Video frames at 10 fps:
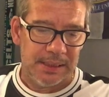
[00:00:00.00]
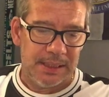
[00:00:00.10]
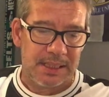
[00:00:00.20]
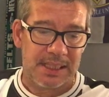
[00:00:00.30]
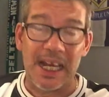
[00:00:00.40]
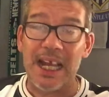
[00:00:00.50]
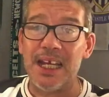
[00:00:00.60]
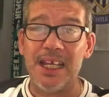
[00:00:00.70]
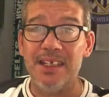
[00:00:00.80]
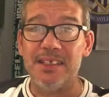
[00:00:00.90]

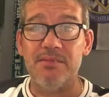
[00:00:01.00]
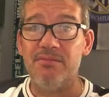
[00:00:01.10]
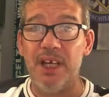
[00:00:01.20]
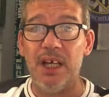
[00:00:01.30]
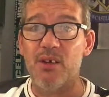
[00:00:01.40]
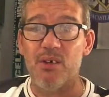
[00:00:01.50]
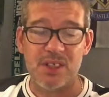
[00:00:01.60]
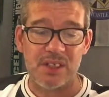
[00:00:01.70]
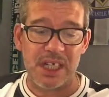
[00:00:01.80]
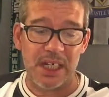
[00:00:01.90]
Solanke didn't really cause
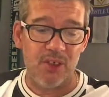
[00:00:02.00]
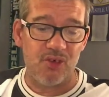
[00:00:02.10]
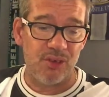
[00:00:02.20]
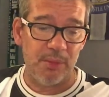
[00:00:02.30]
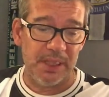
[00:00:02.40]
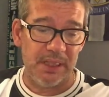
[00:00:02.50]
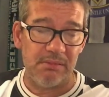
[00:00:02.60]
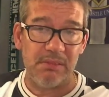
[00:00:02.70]
us any trouble.